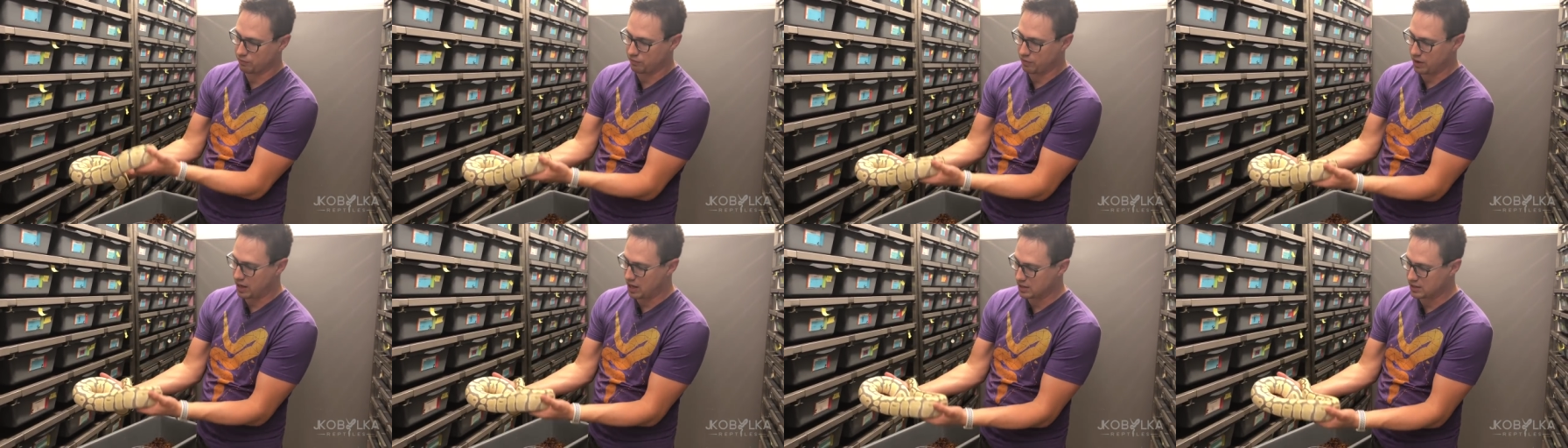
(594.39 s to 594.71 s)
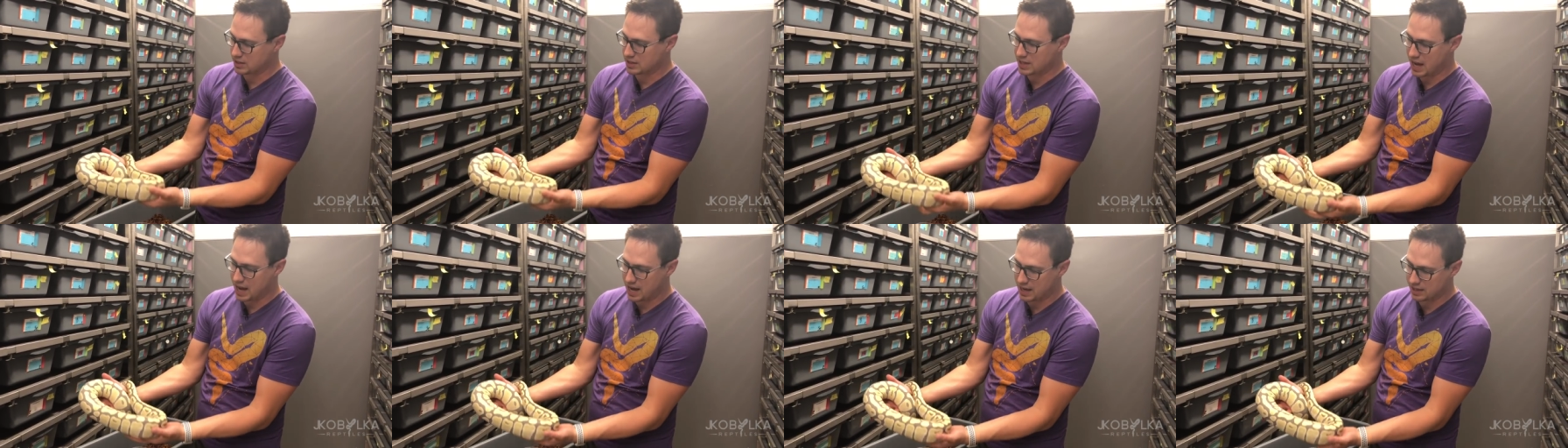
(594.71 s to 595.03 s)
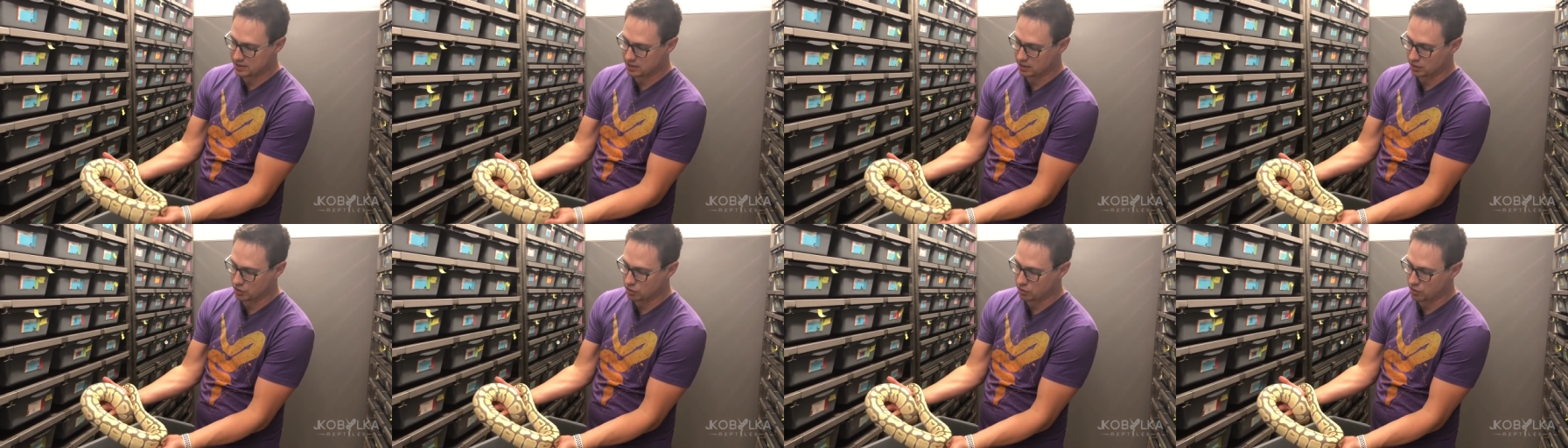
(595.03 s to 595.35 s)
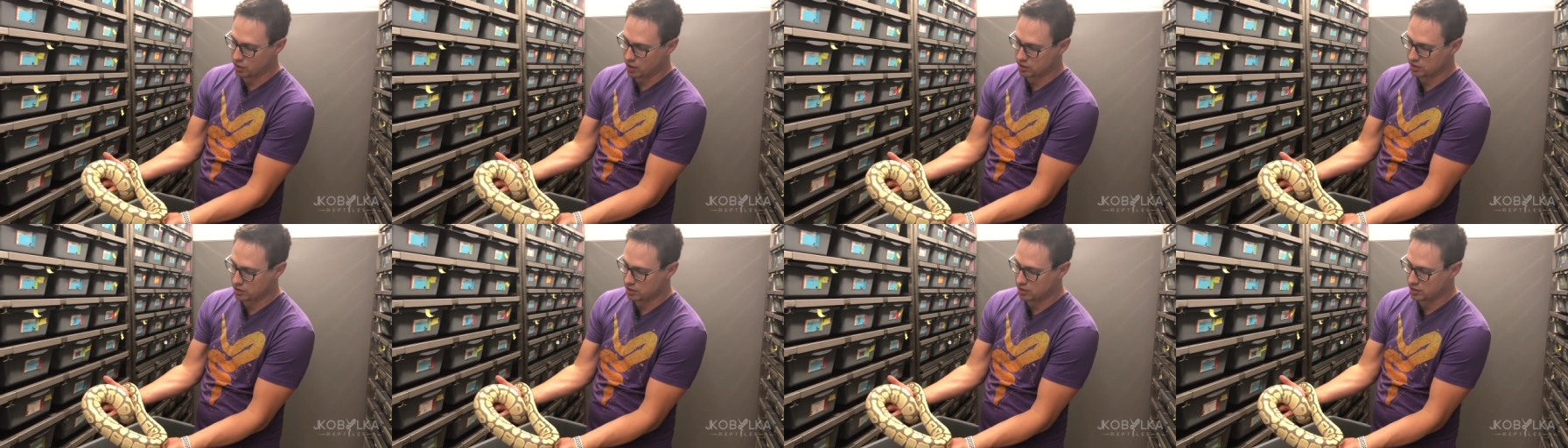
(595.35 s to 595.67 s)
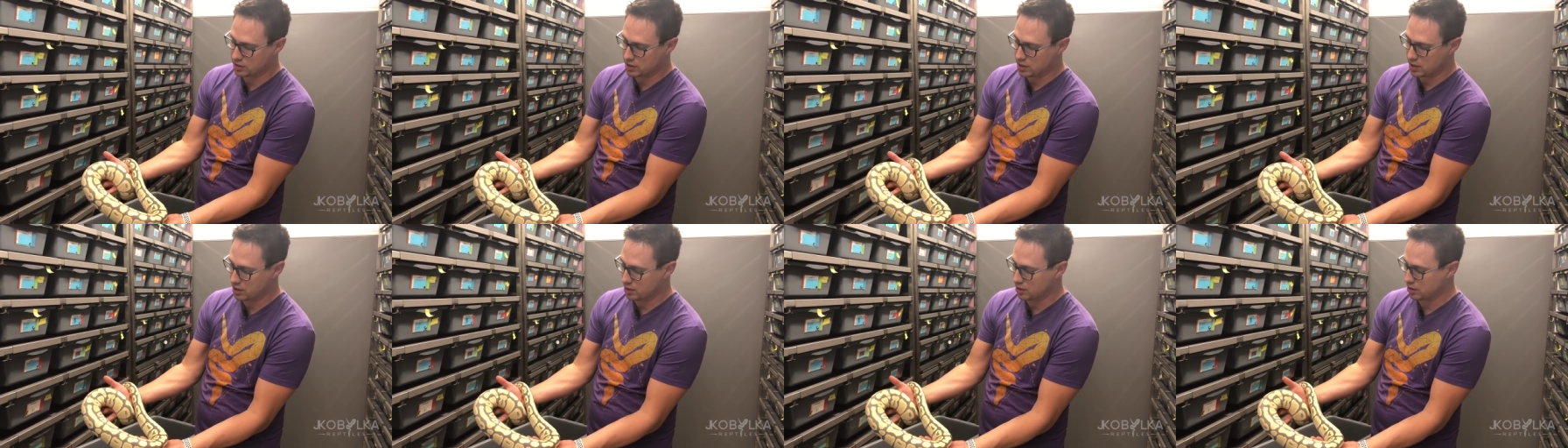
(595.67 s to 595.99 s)
fantastic direction to
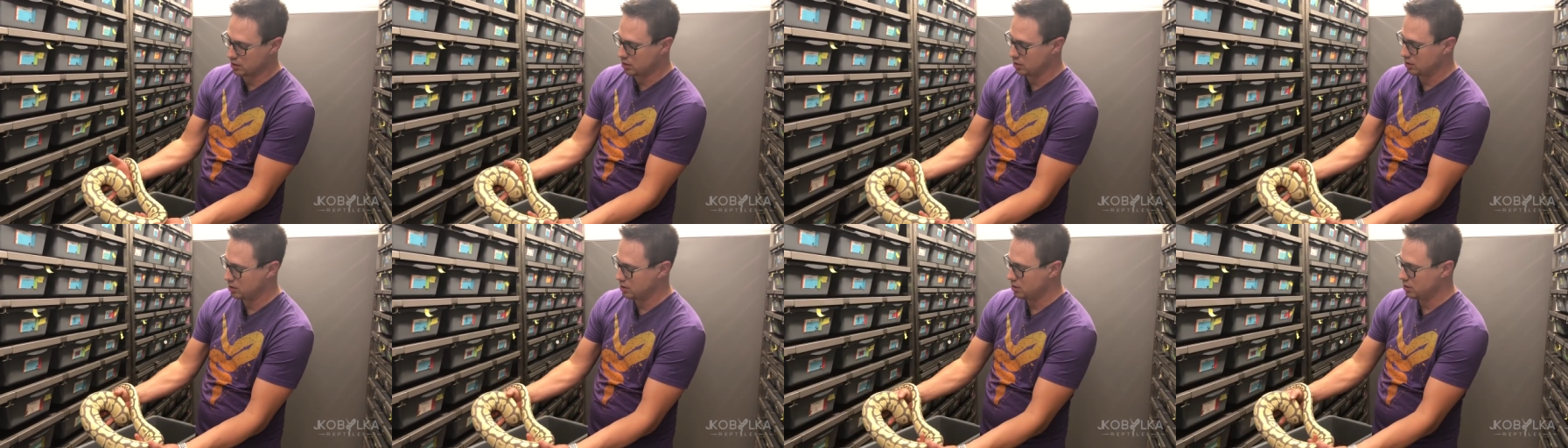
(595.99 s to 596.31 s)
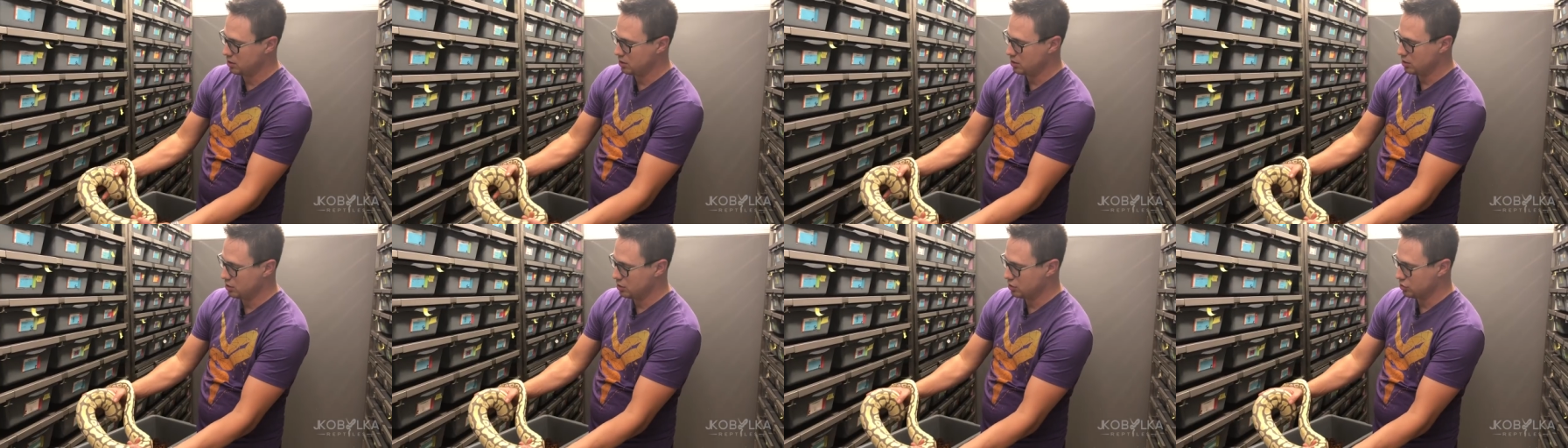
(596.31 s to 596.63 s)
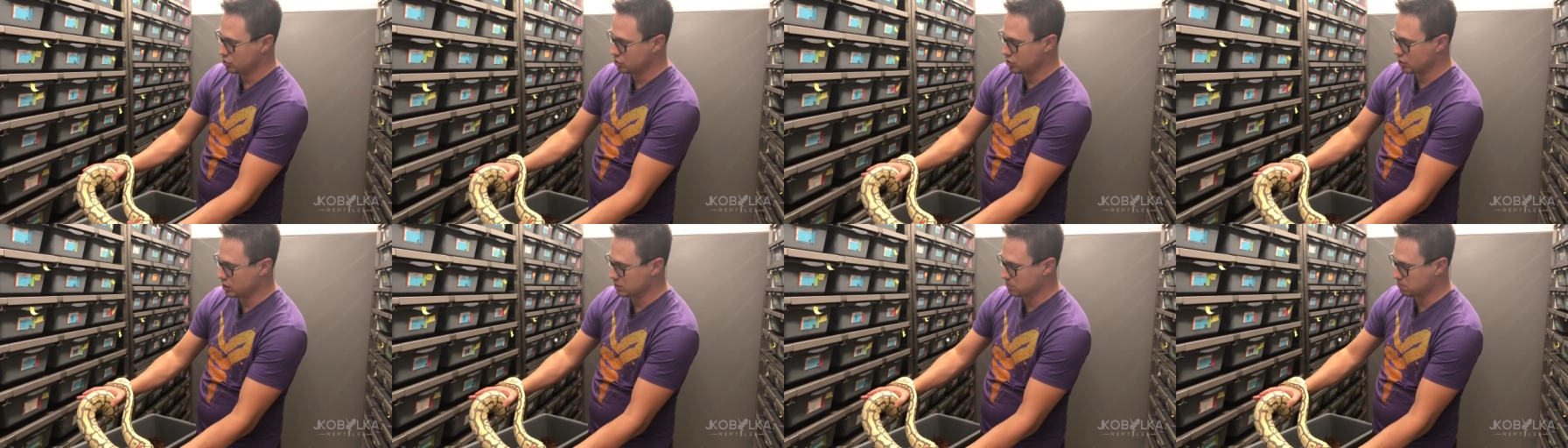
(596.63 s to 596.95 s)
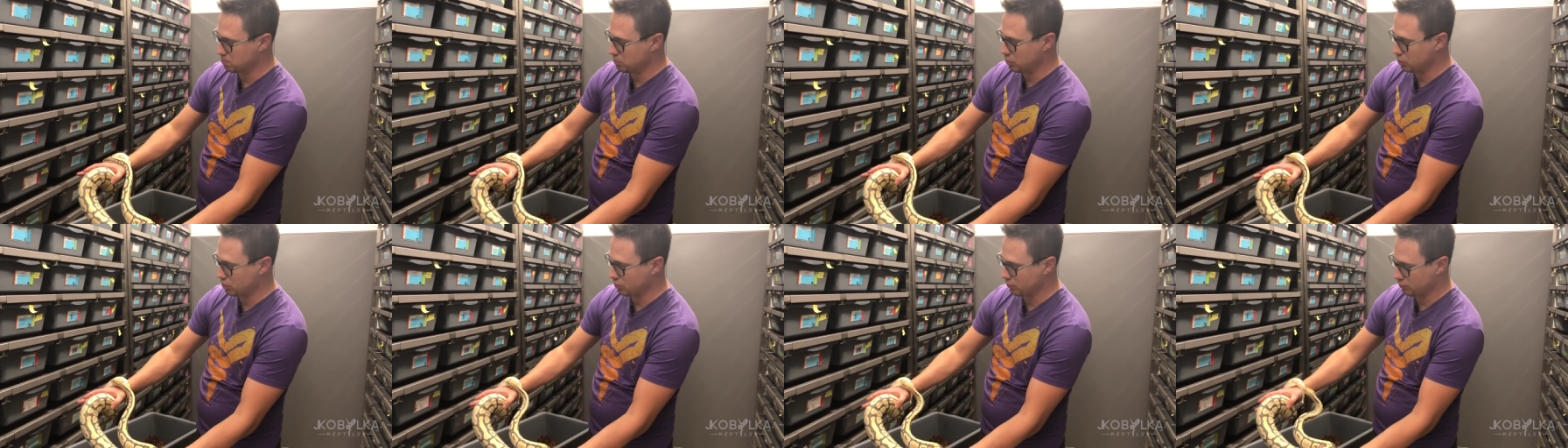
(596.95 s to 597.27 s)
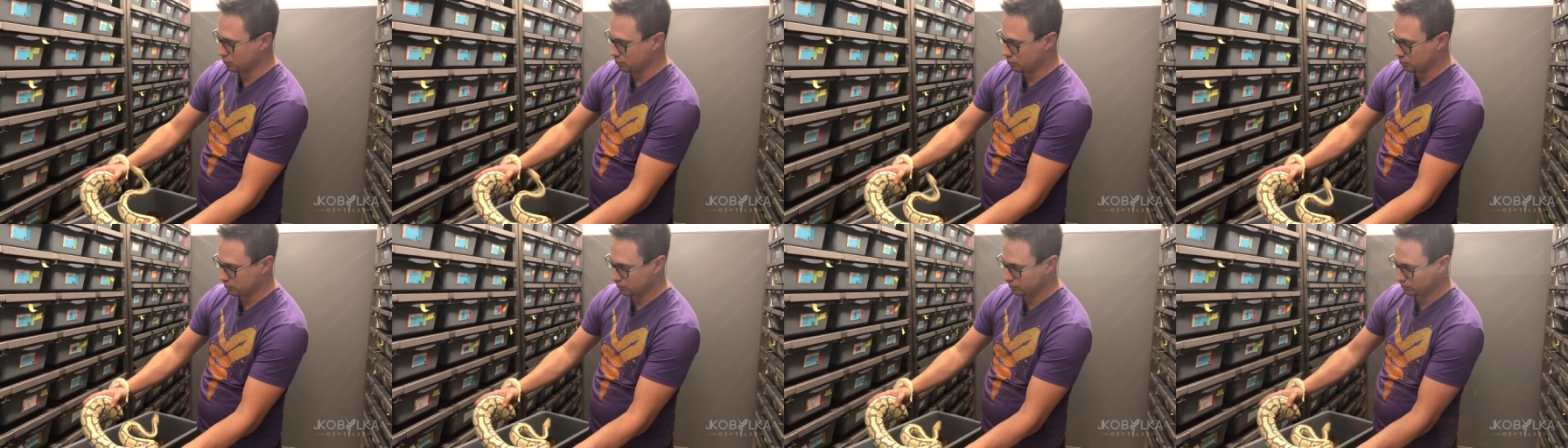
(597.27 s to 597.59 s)
take it. Just
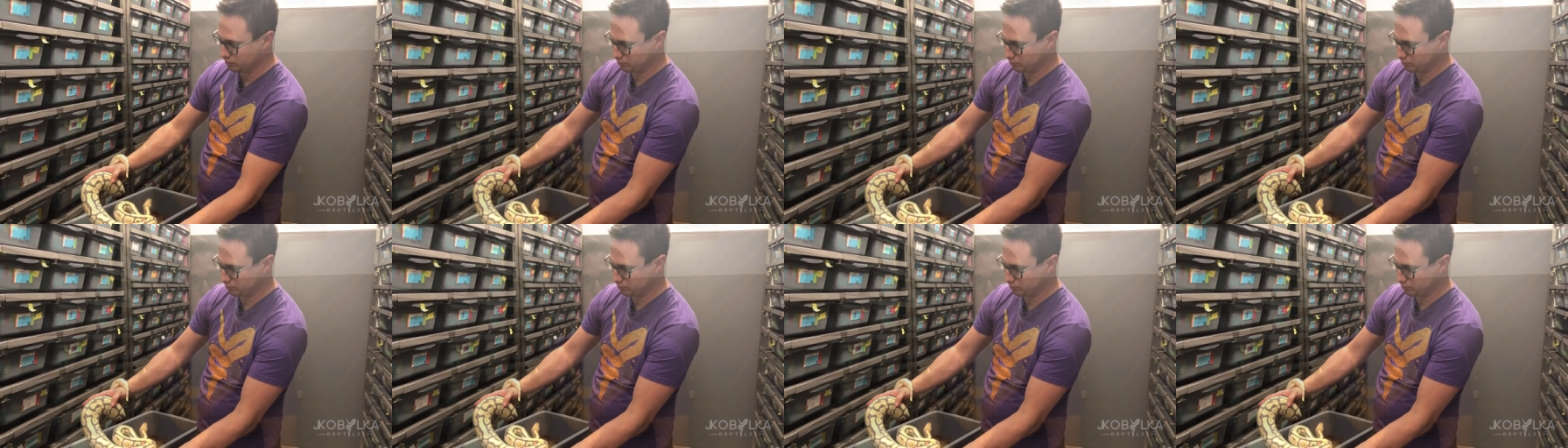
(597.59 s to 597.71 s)
beautiful.